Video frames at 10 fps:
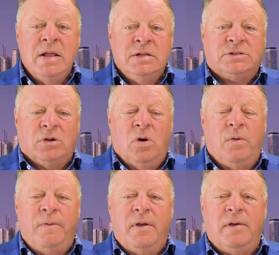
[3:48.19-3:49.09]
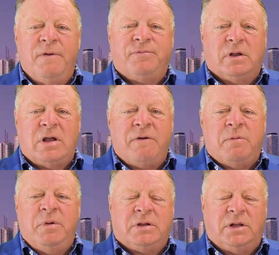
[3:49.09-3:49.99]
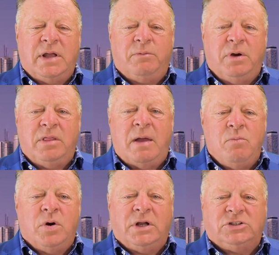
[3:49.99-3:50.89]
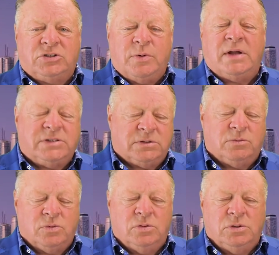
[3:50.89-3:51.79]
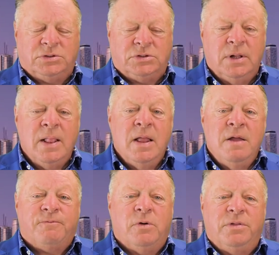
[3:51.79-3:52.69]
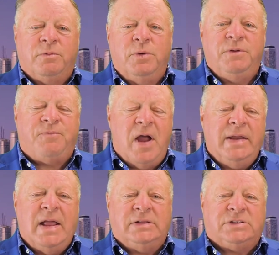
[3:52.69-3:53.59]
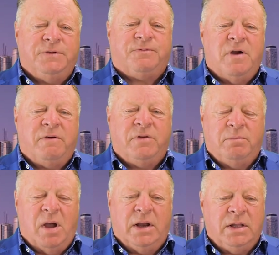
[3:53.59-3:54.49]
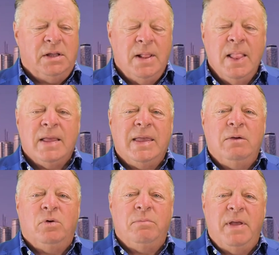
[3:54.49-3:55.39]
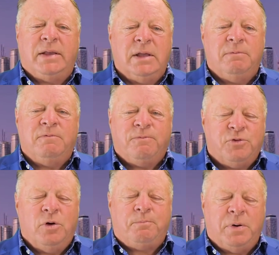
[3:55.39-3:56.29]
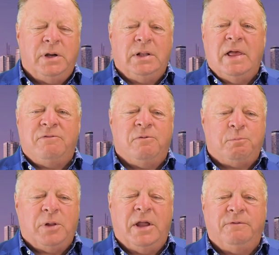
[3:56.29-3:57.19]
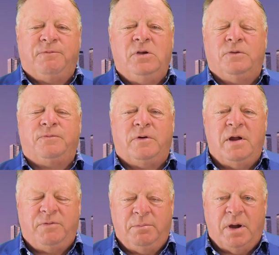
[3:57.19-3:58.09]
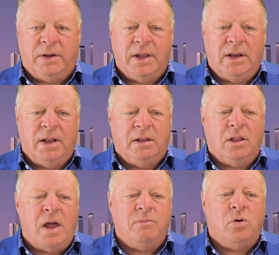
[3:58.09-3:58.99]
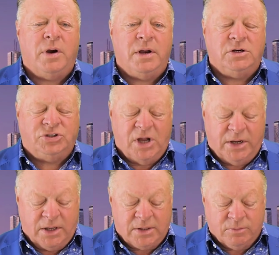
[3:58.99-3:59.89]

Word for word: So if the government could get rid of that mortgage stress rules for the refinancing for everybody, it will make it for a pretty level playing field for everybody and a lot more energetic,